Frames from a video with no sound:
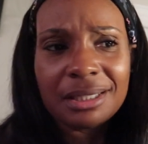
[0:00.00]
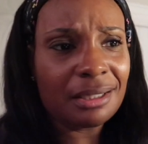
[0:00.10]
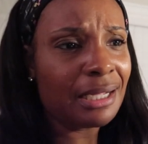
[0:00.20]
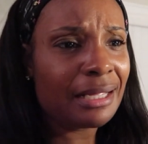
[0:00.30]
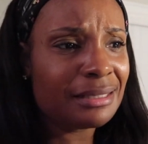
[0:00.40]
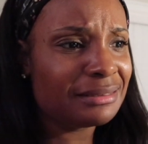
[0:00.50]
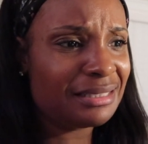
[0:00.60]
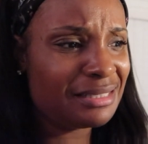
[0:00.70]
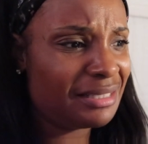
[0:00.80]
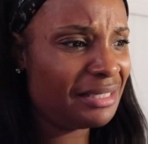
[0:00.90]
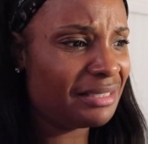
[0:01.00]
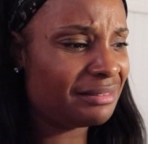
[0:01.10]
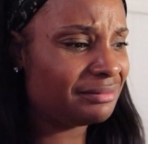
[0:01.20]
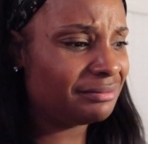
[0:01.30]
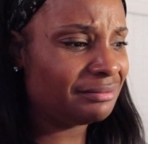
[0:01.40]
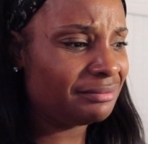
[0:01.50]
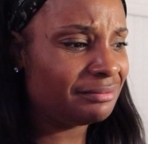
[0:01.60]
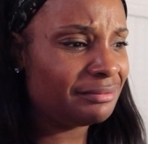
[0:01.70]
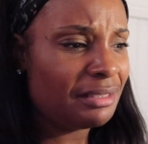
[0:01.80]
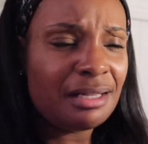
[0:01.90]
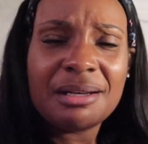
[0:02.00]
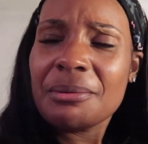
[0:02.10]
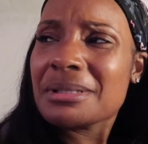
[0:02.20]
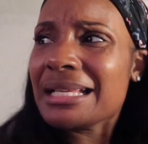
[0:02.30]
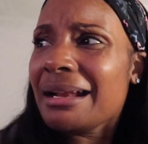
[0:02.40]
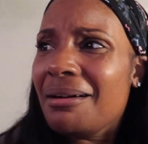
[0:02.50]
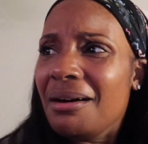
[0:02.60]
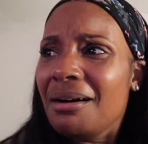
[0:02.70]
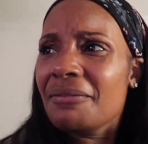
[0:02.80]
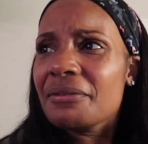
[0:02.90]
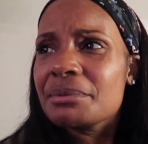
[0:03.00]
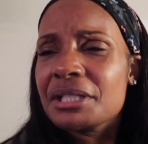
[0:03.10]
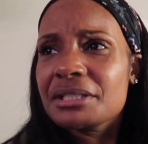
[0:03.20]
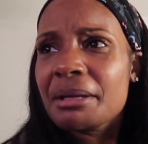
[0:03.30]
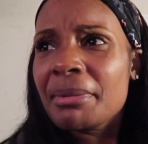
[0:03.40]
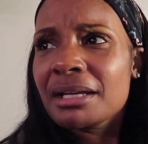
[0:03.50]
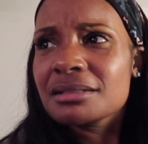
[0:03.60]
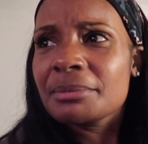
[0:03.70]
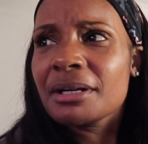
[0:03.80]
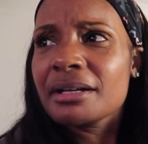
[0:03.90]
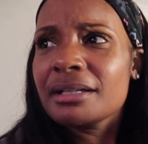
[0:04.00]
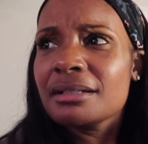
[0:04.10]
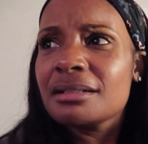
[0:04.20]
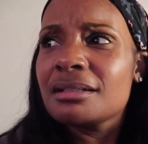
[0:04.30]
I guess that's it. Was that all from TJ Maxx, Amari?